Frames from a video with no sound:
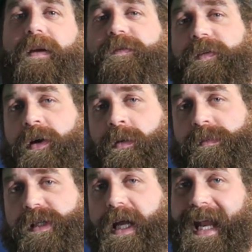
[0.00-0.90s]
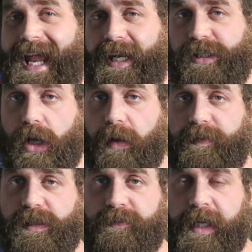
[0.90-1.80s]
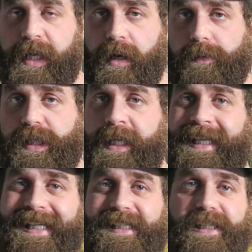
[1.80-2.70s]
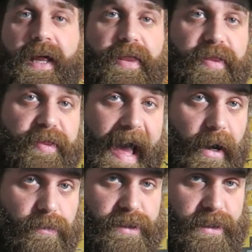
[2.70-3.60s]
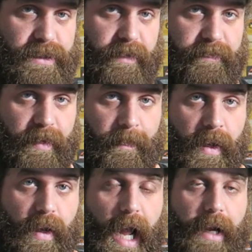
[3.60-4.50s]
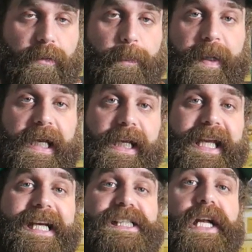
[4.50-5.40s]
He films and edits all of his videos, and he has thousands of them. I repeat, he